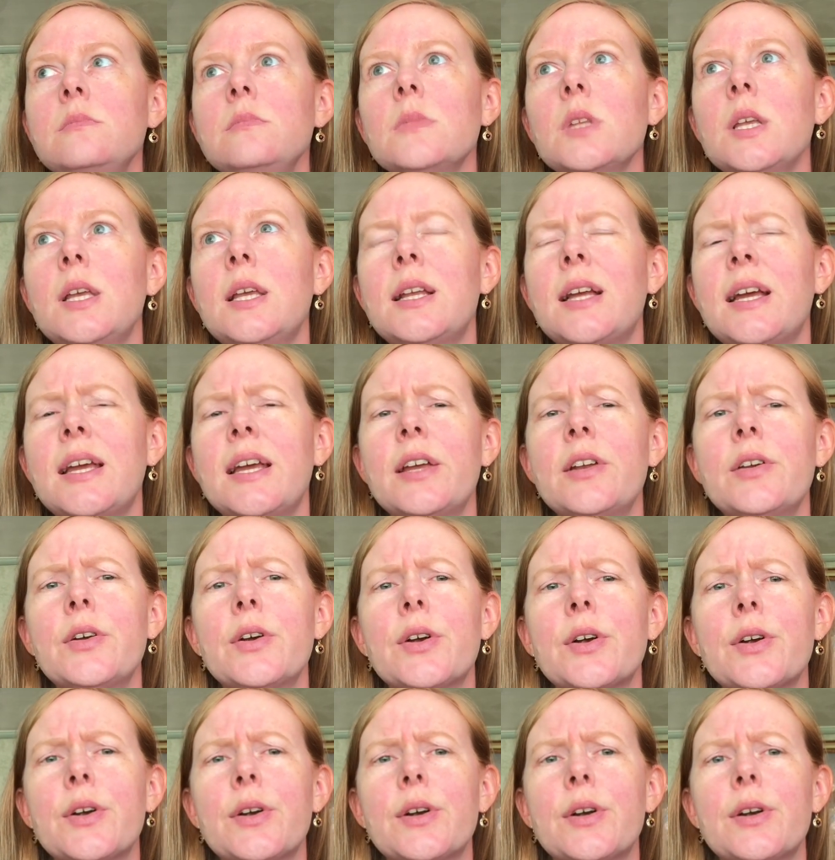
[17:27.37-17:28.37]
And I had
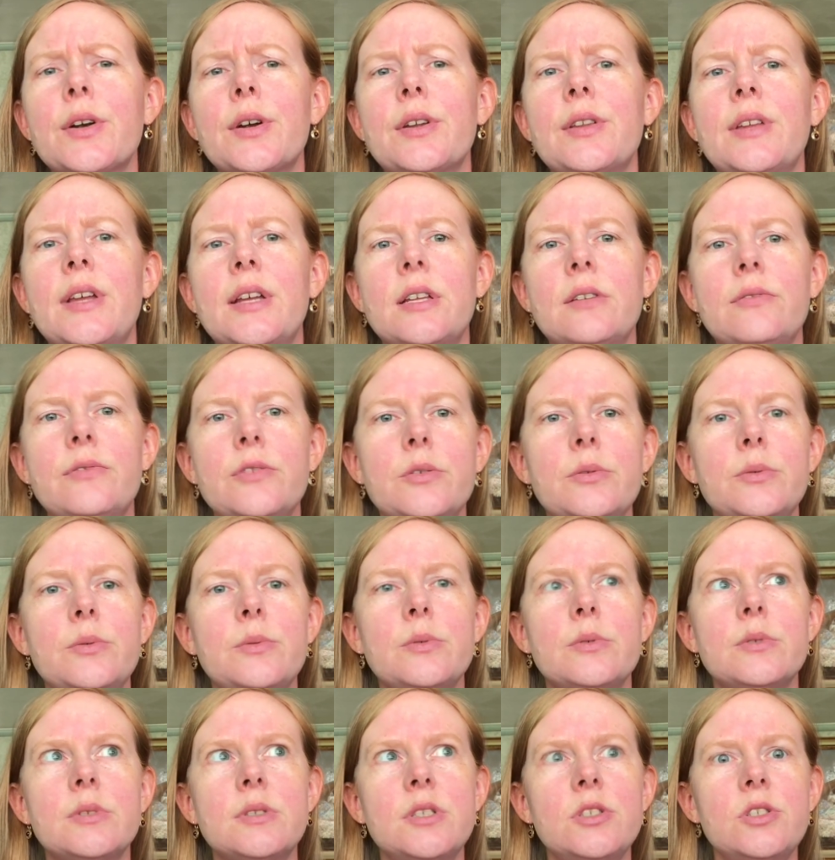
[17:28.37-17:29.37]
heard that if
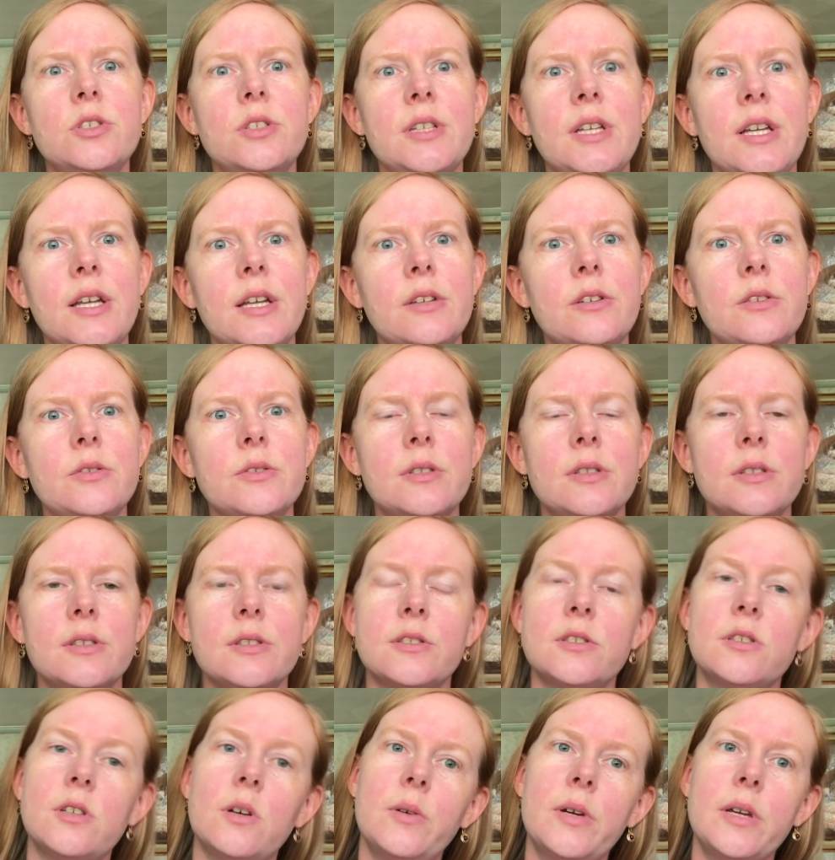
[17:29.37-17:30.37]
you stitch in hand using the
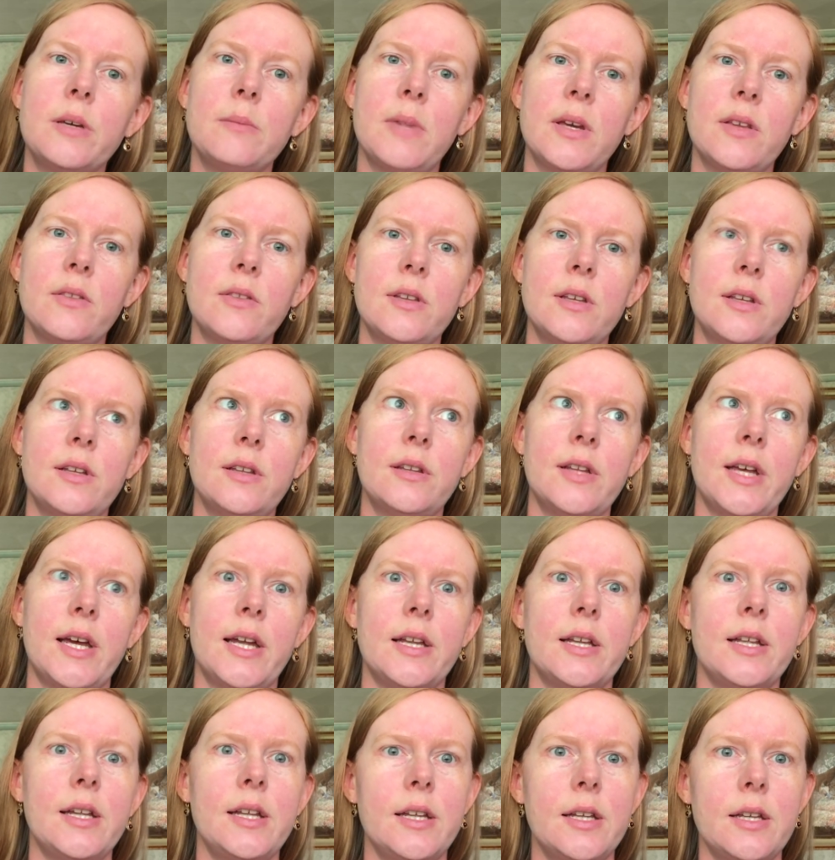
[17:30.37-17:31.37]
sewing method
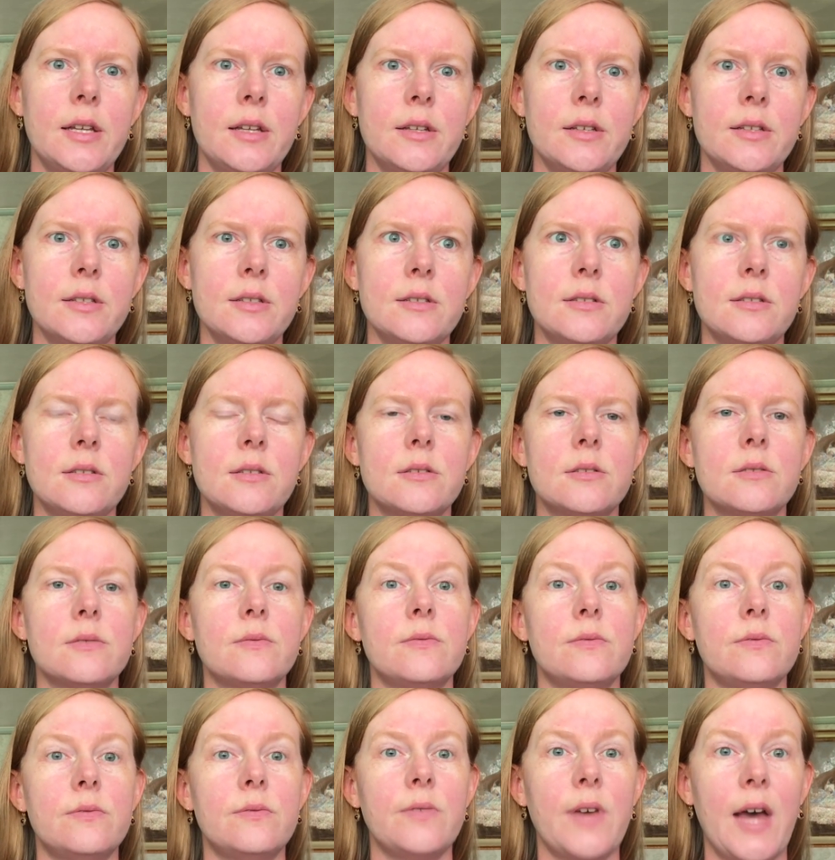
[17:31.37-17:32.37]
that it is
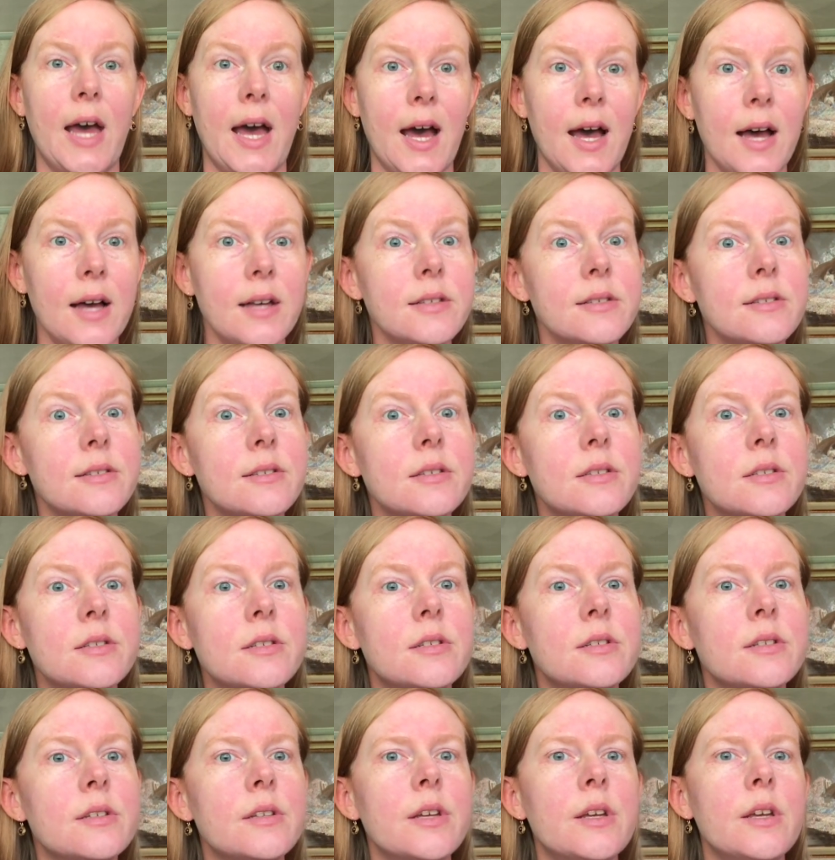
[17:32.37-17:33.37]

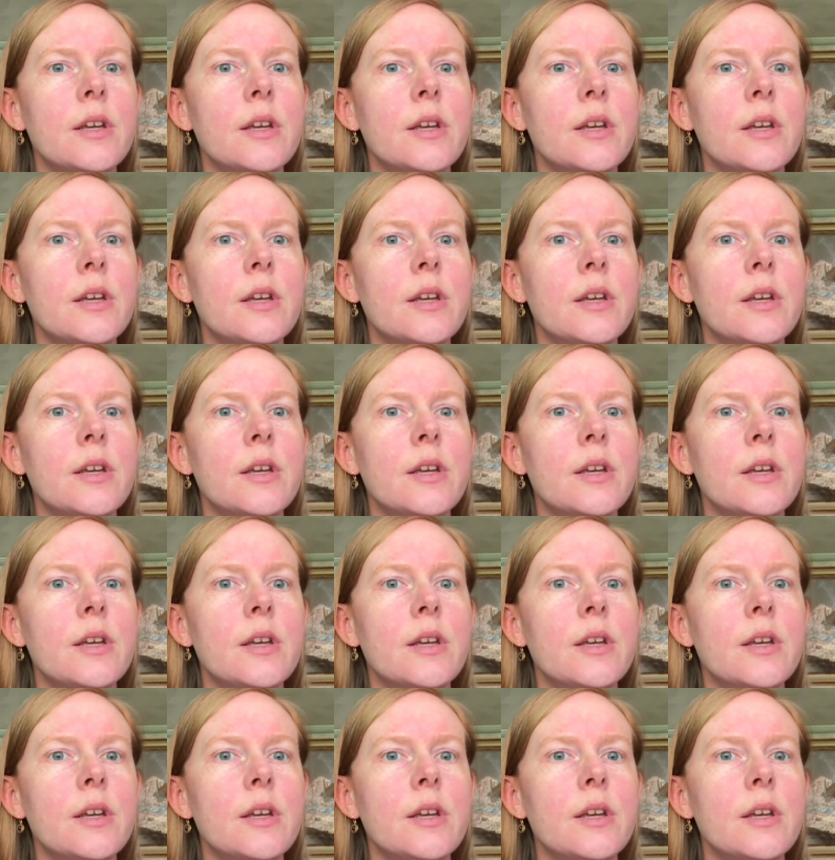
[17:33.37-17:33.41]
fast.